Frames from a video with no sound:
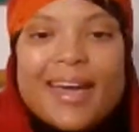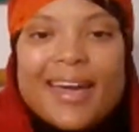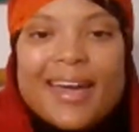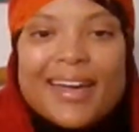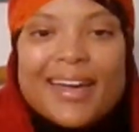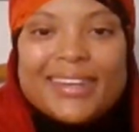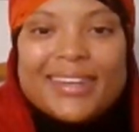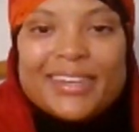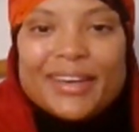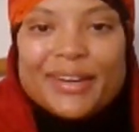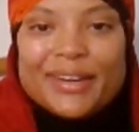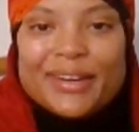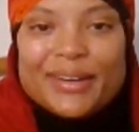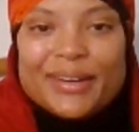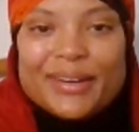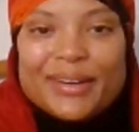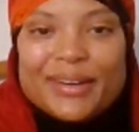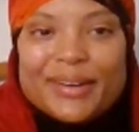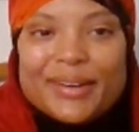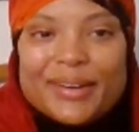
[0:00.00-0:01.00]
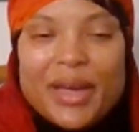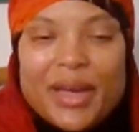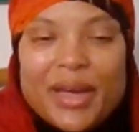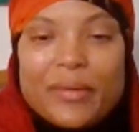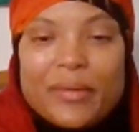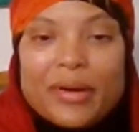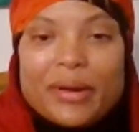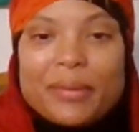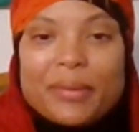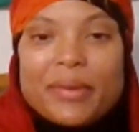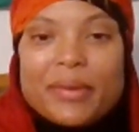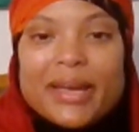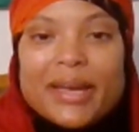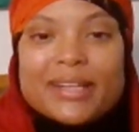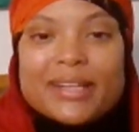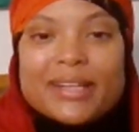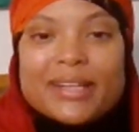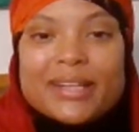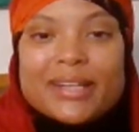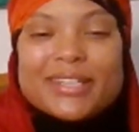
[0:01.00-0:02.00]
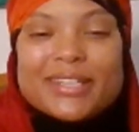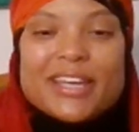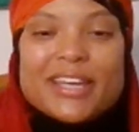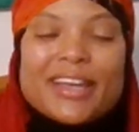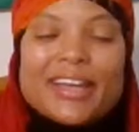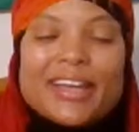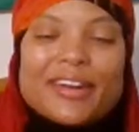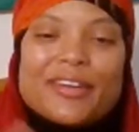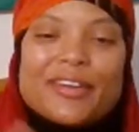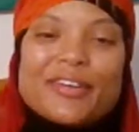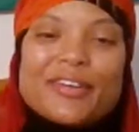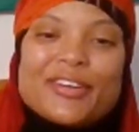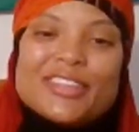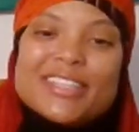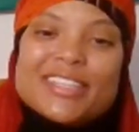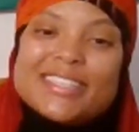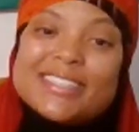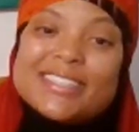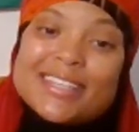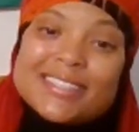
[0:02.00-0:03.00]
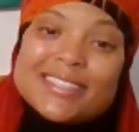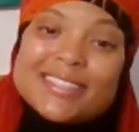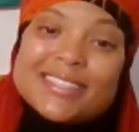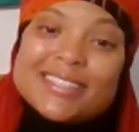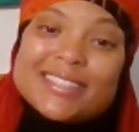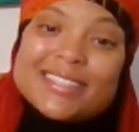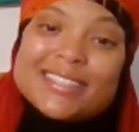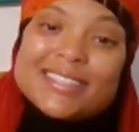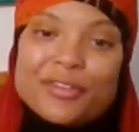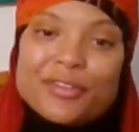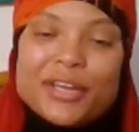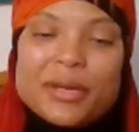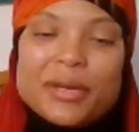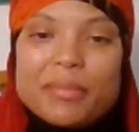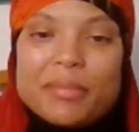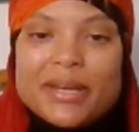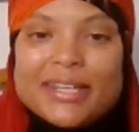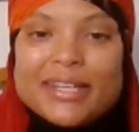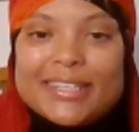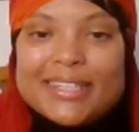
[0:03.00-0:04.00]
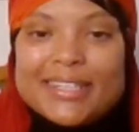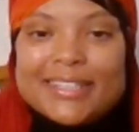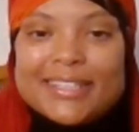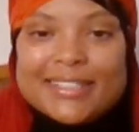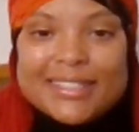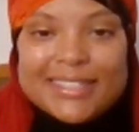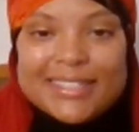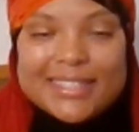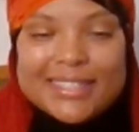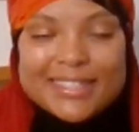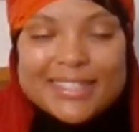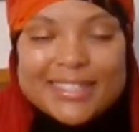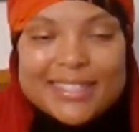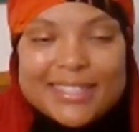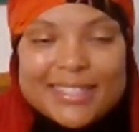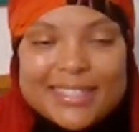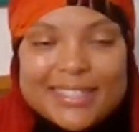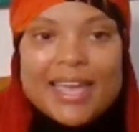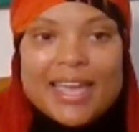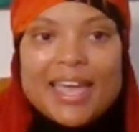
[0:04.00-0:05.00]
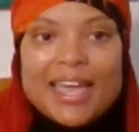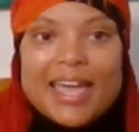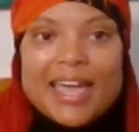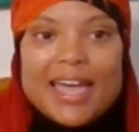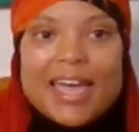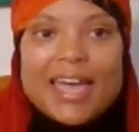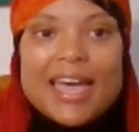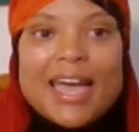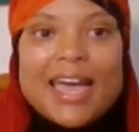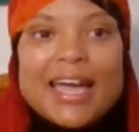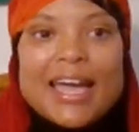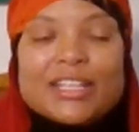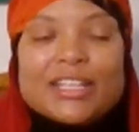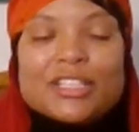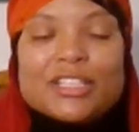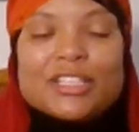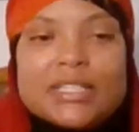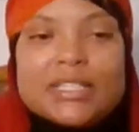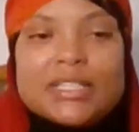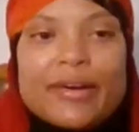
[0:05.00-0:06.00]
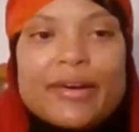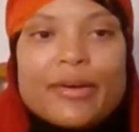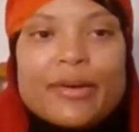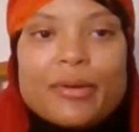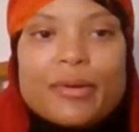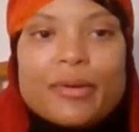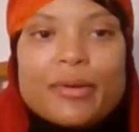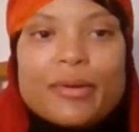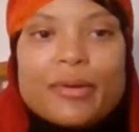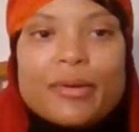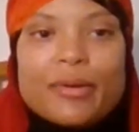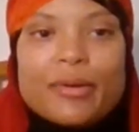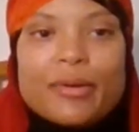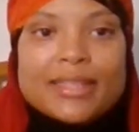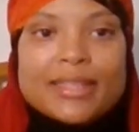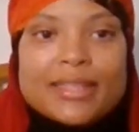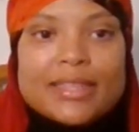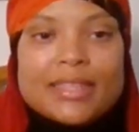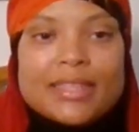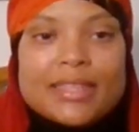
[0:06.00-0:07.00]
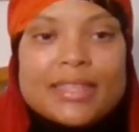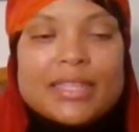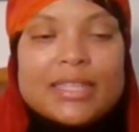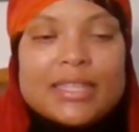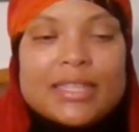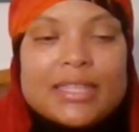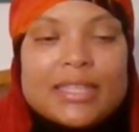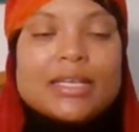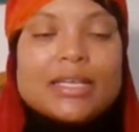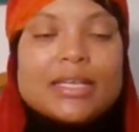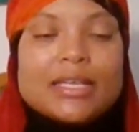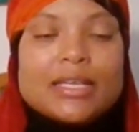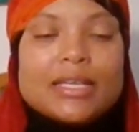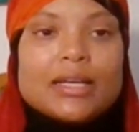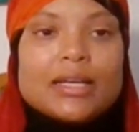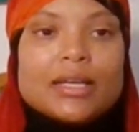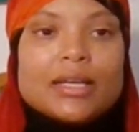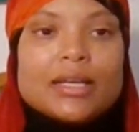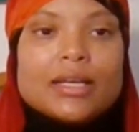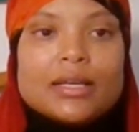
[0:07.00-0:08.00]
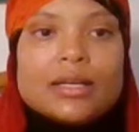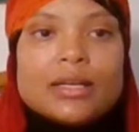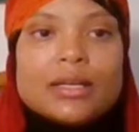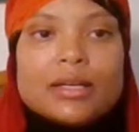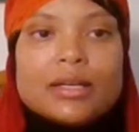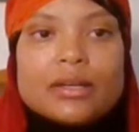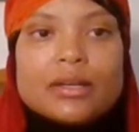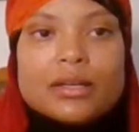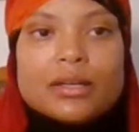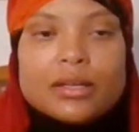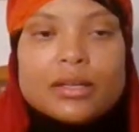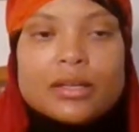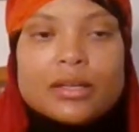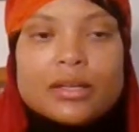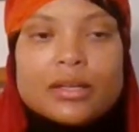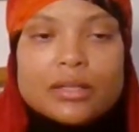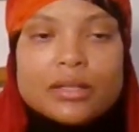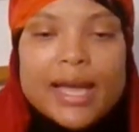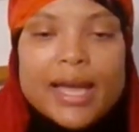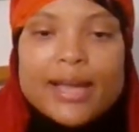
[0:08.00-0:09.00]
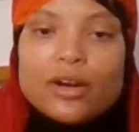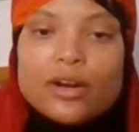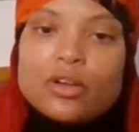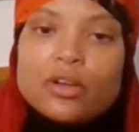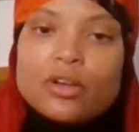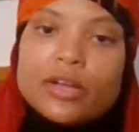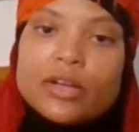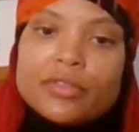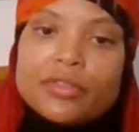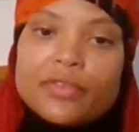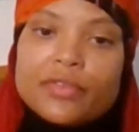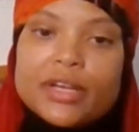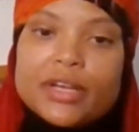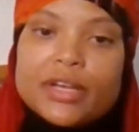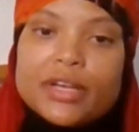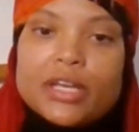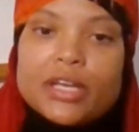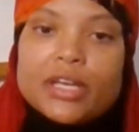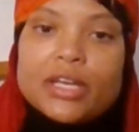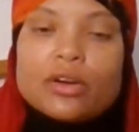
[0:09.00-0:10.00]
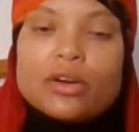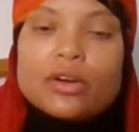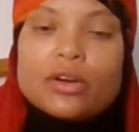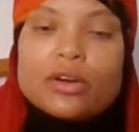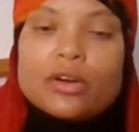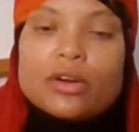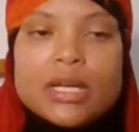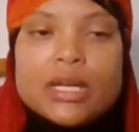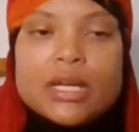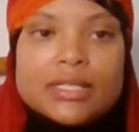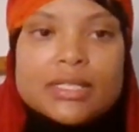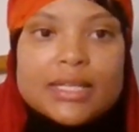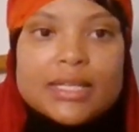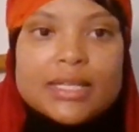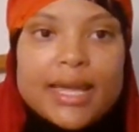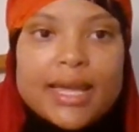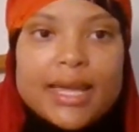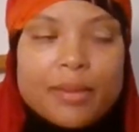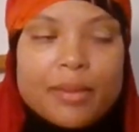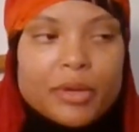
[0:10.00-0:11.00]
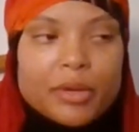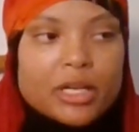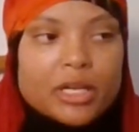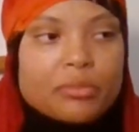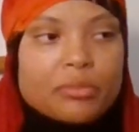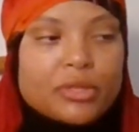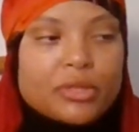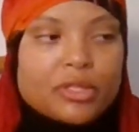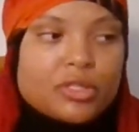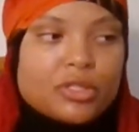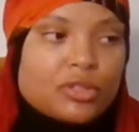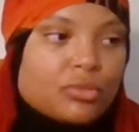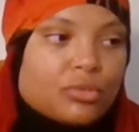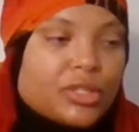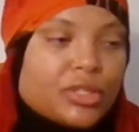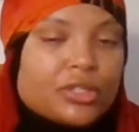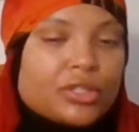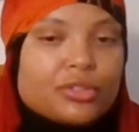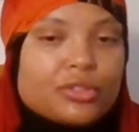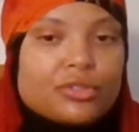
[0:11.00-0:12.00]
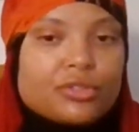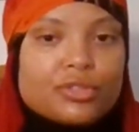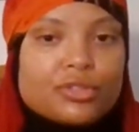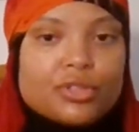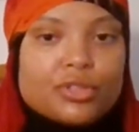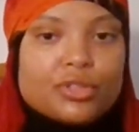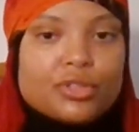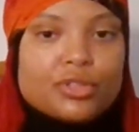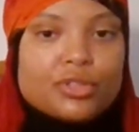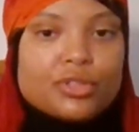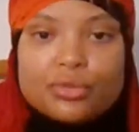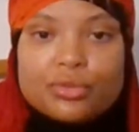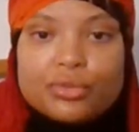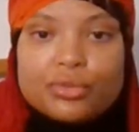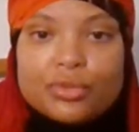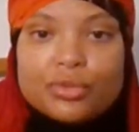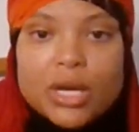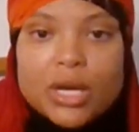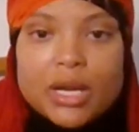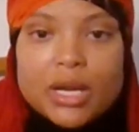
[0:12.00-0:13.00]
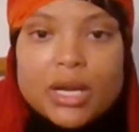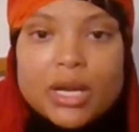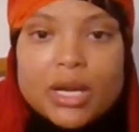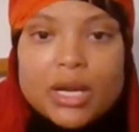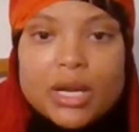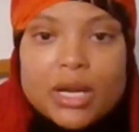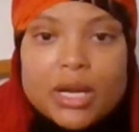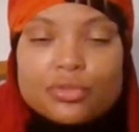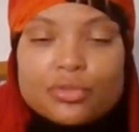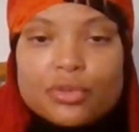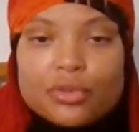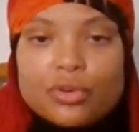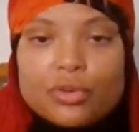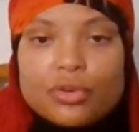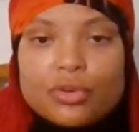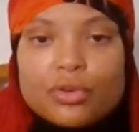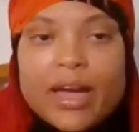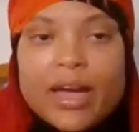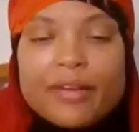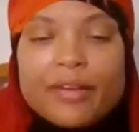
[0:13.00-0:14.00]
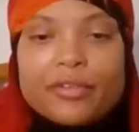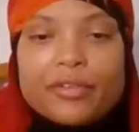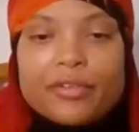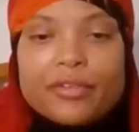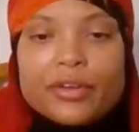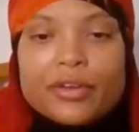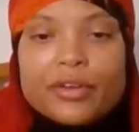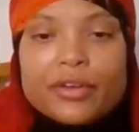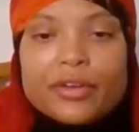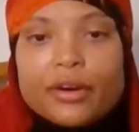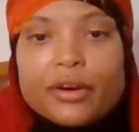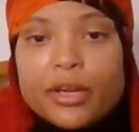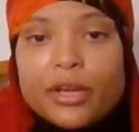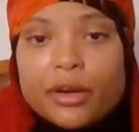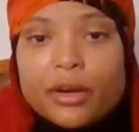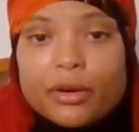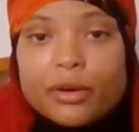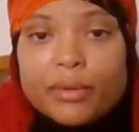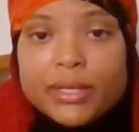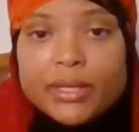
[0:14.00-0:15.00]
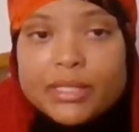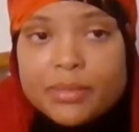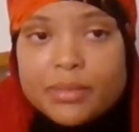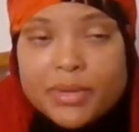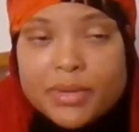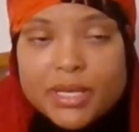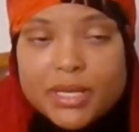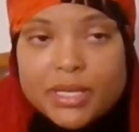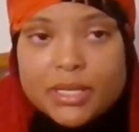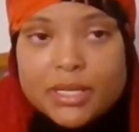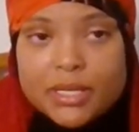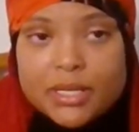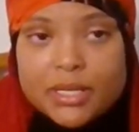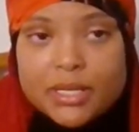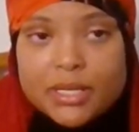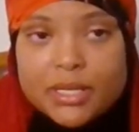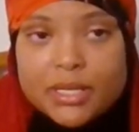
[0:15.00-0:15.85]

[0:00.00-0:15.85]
Hello and welcome back to my channel. This is Afri Abundance. As you can tell by the title of the video, today I'm going to be doing two natural African hair care recipes.